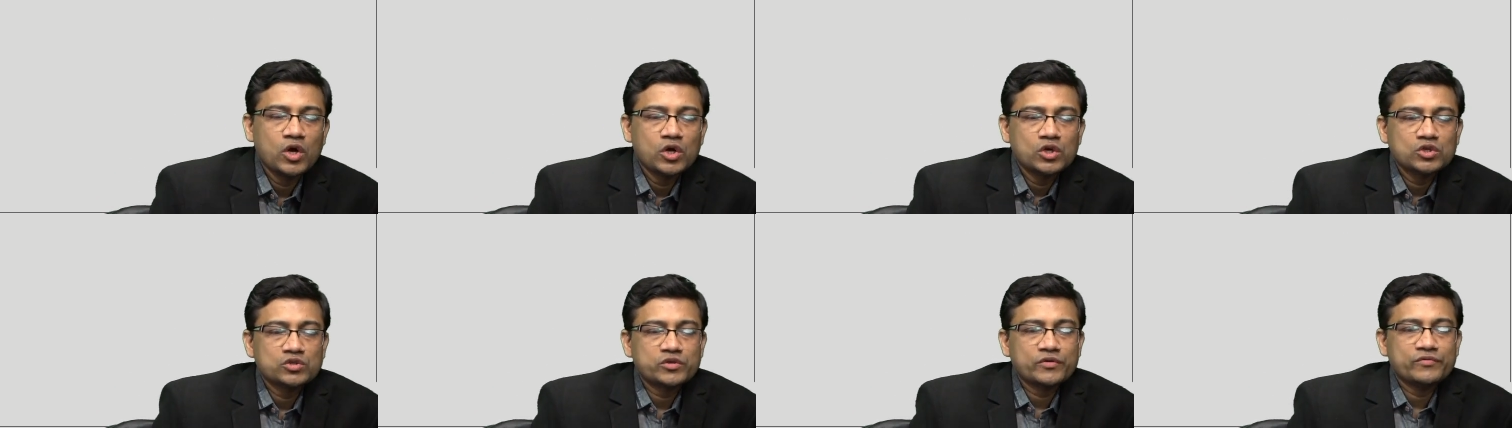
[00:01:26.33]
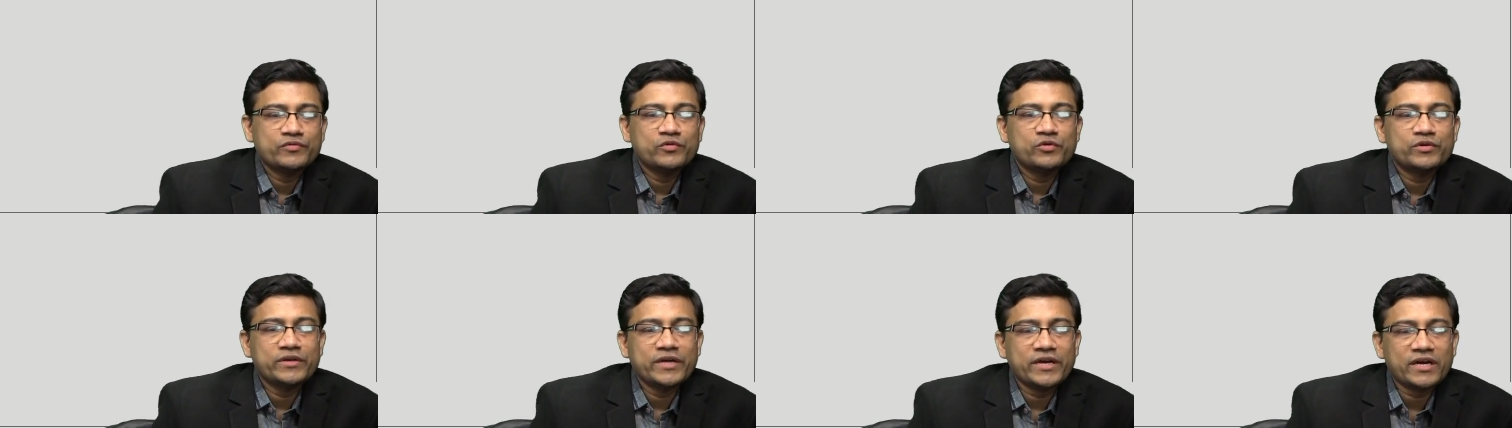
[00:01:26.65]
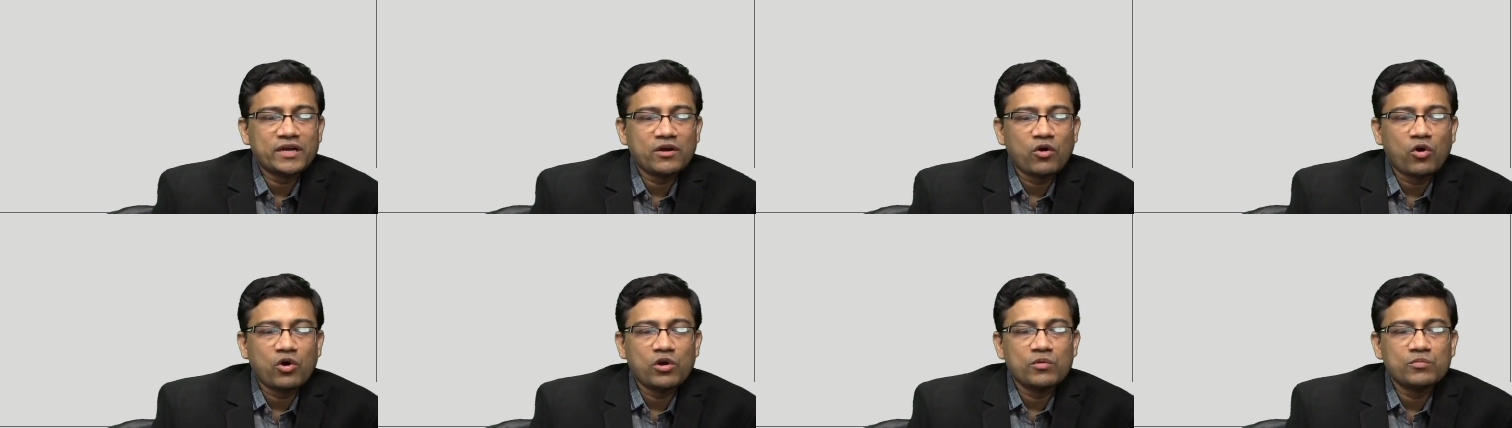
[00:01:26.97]
So if you take
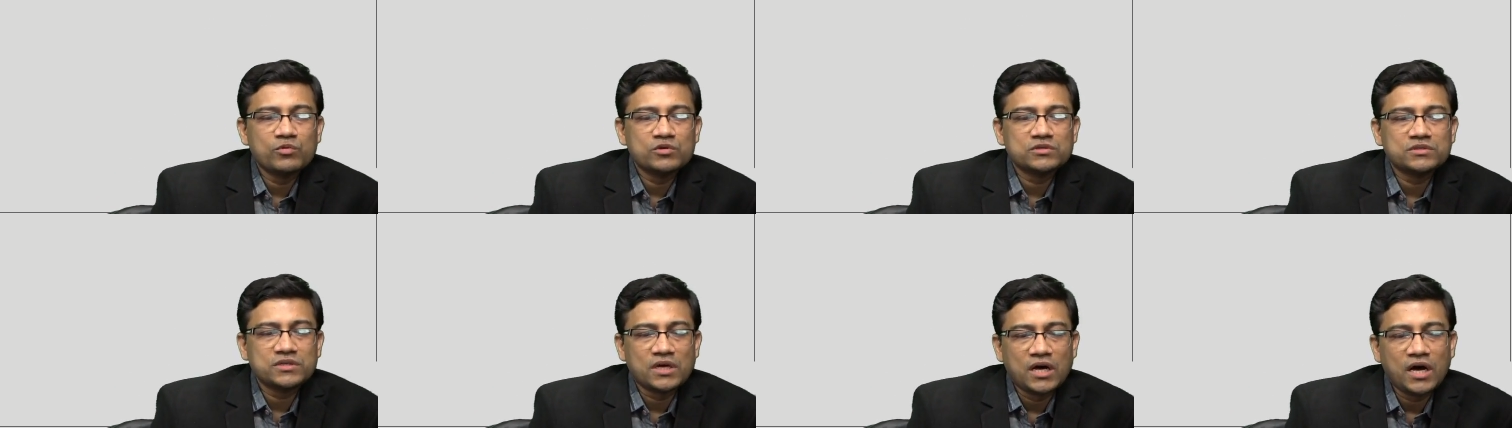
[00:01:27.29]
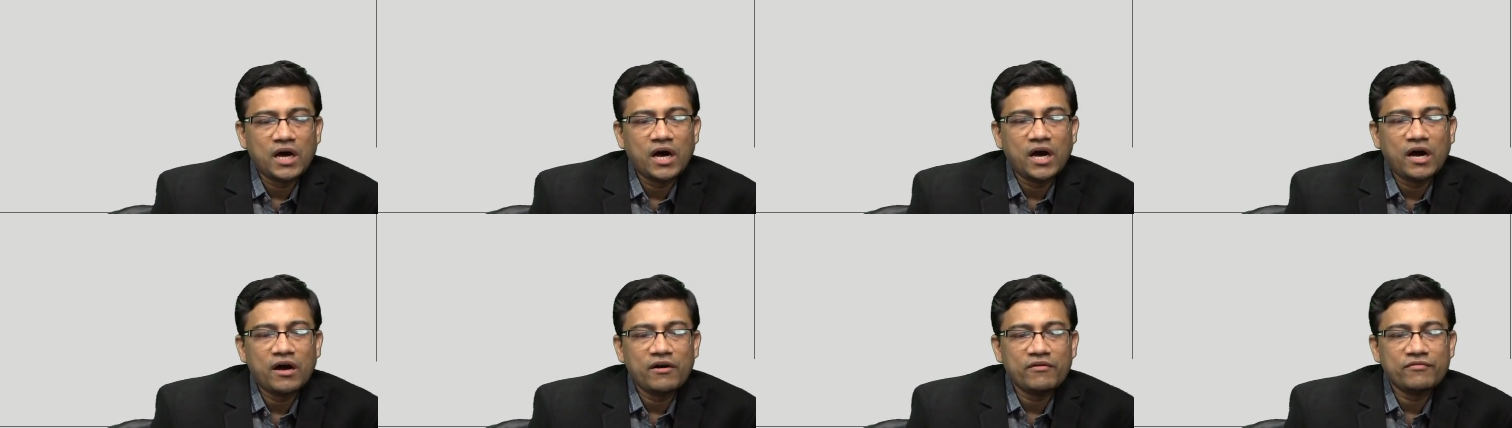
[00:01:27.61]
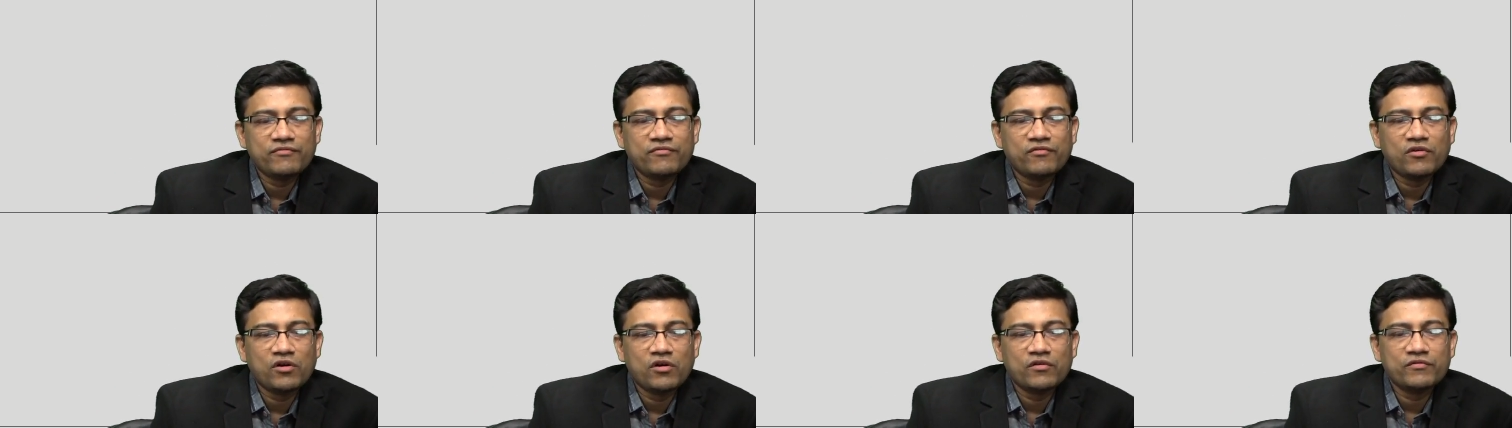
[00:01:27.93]
almost
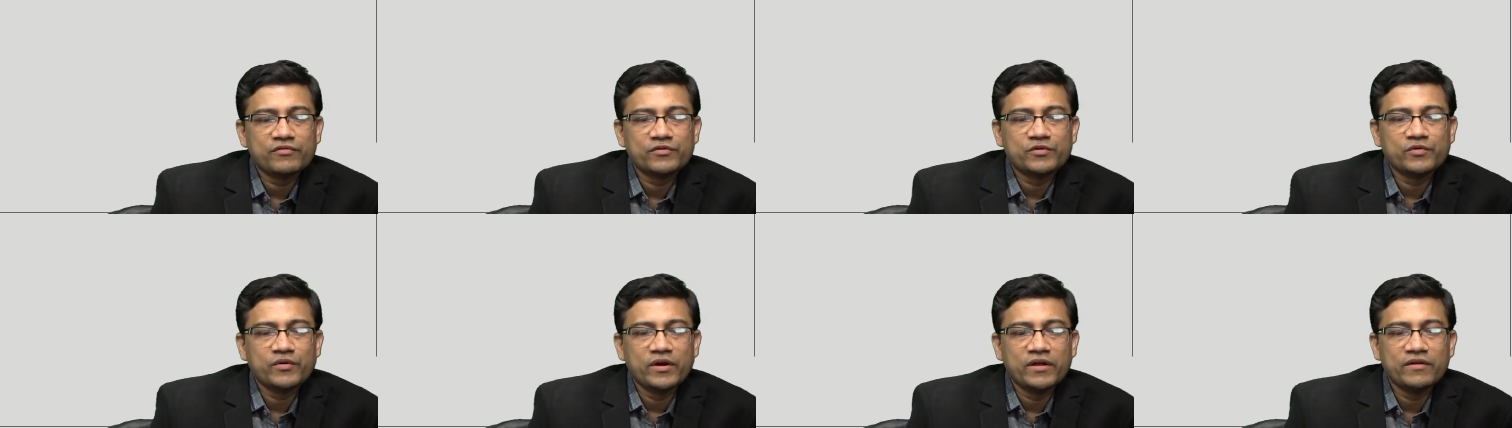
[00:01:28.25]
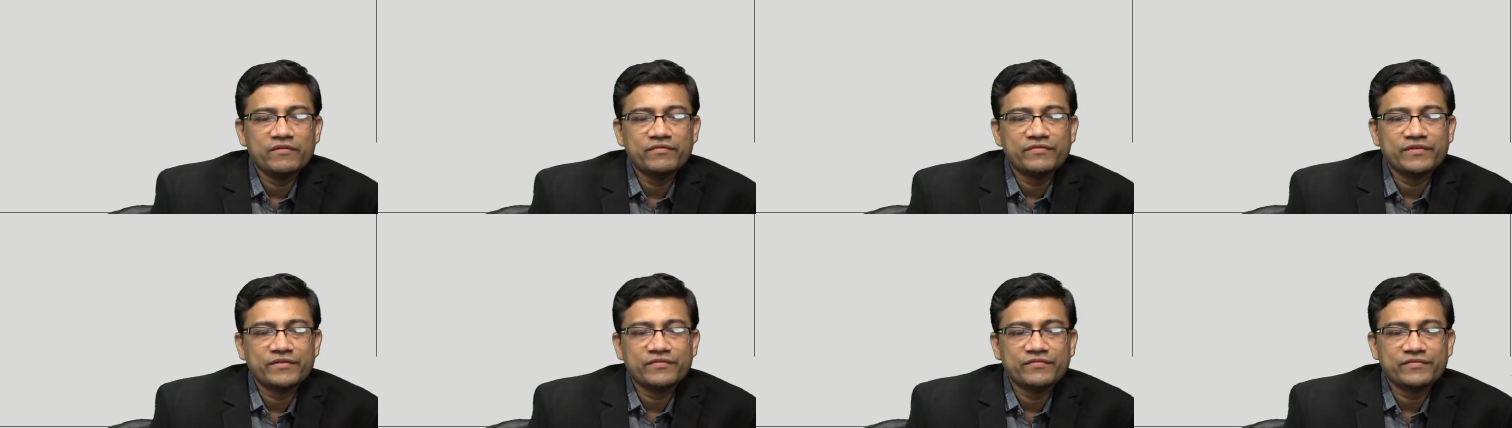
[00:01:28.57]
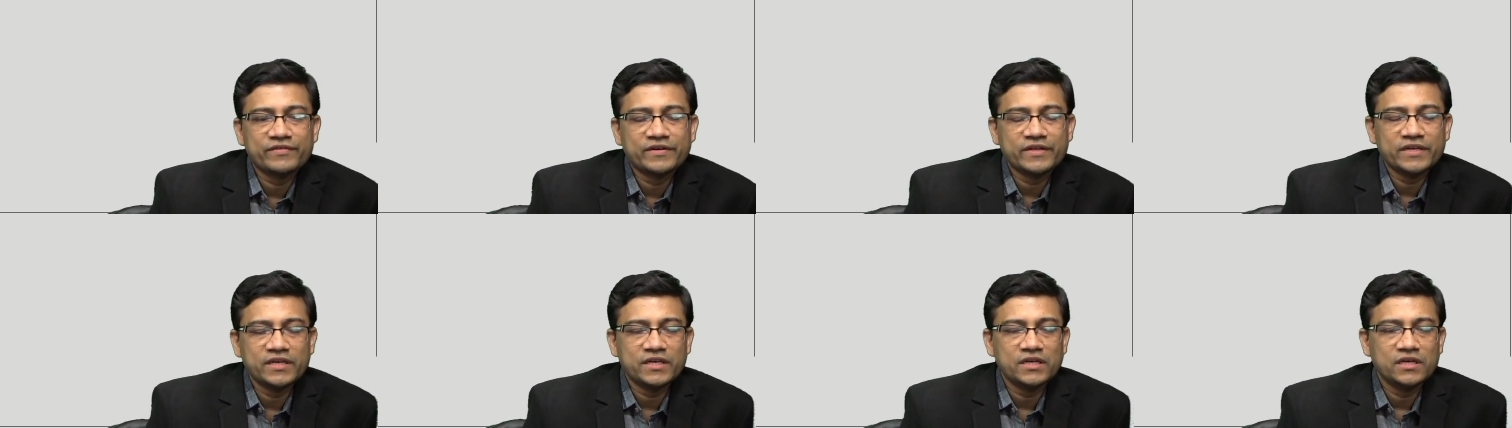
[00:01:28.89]
half of
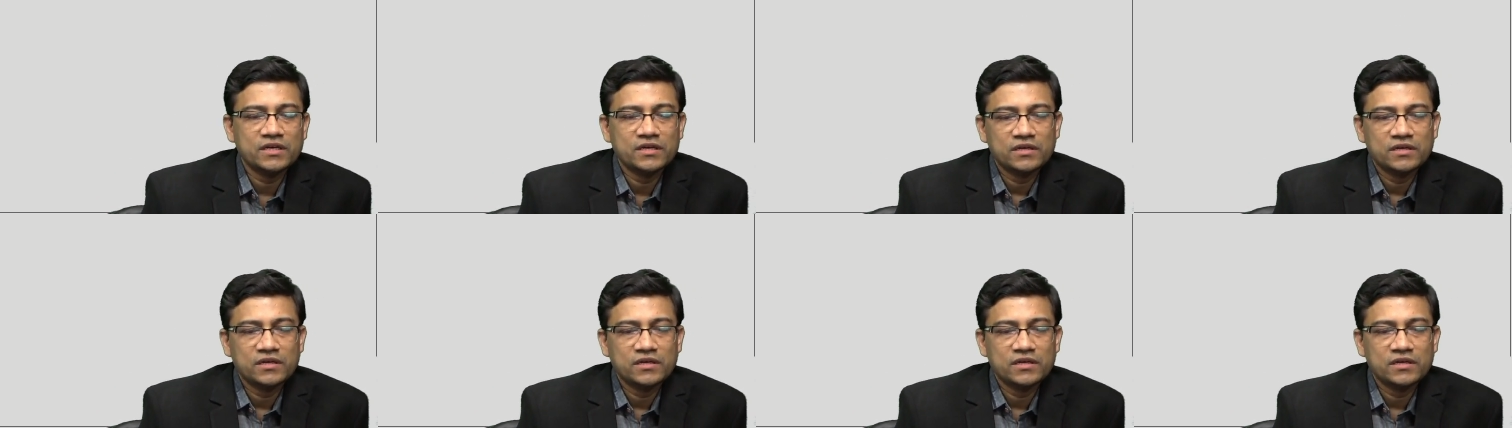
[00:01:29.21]
1250